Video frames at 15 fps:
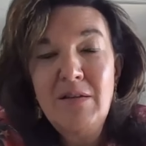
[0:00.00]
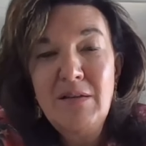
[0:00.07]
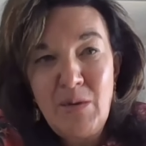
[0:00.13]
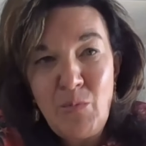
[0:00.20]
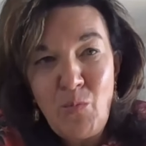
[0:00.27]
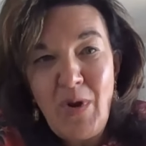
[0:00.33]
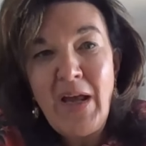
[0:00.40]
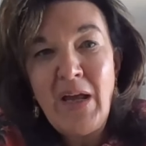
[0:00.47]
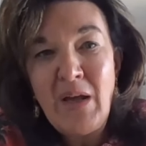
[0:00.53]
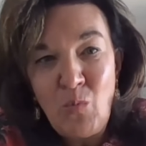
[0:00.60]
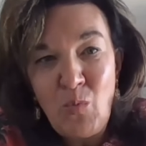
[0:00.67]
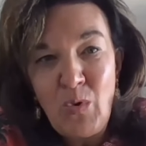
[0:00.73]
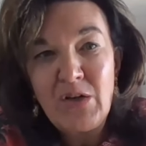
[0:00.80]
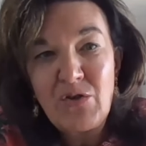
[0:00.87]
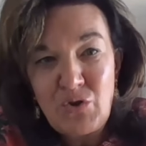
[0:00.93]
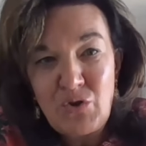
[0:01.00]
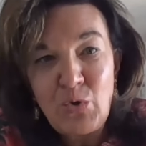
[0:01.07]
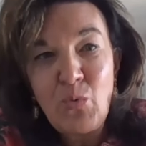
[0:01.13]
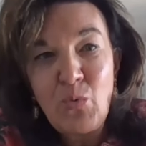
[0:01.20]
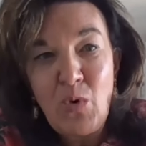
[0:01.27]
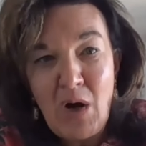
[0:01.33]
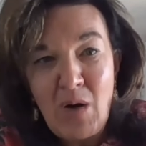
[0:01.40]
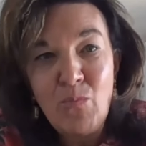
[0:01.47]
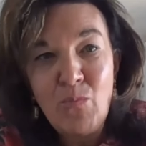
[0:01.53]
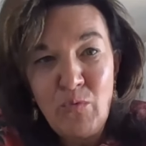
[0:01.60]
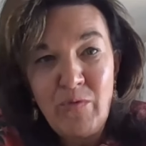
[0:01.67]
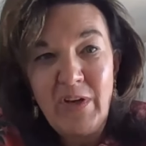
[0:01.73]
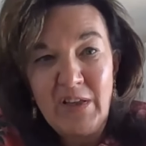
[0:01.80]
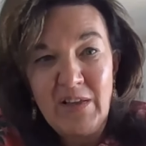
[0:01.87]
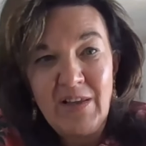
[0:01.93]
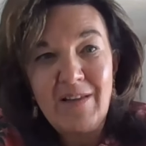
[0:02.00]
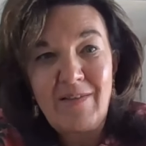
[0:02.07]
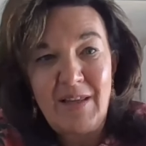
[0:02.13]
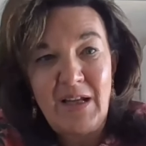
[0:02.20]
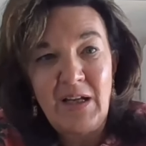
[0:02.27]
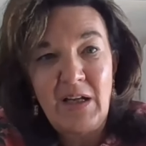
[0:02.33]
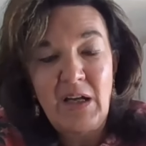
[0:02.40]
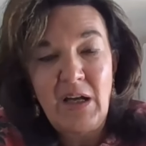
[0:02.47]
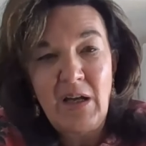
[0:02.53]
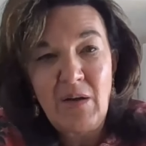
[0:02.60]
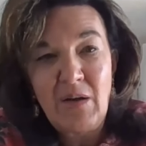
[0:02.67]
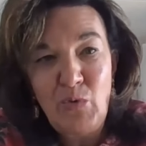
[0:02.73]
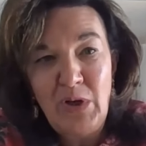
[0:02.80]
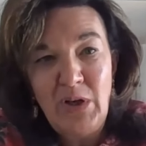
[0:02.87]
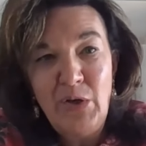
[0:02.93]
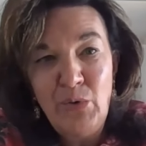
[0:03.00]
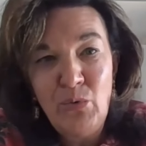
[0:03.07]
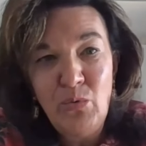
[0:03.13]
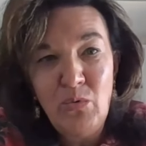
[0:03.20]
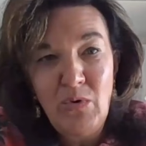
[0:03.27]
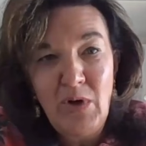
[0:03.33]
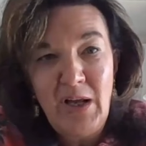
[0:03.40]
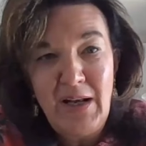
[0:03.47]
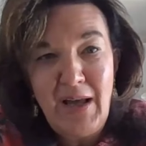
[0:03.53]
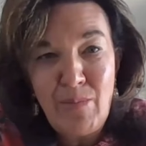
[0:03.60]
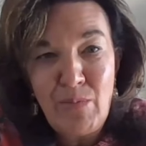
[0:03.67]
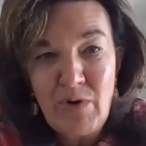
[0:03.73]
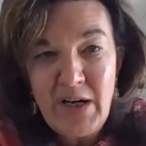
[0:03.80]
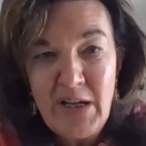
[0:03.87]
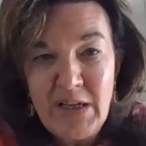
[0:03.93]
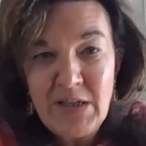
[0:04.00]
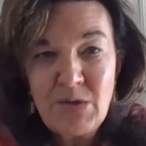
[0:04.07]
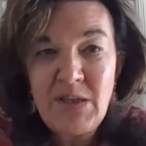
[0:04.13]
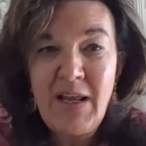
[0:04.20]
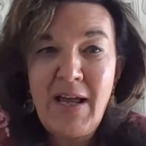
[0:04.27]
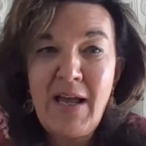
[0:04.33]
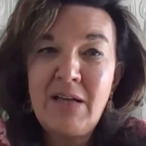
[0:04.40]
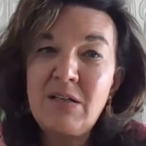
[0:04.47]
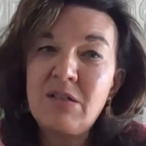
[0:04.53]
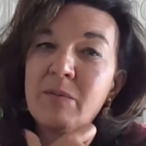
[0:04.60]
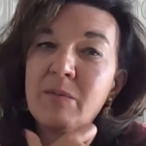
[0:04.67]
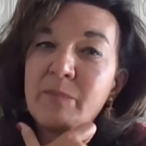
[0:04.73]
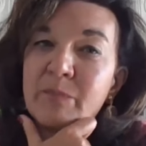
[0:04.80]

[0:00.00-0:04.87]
the way in which you are moving the thinking. Will you elaborate on that?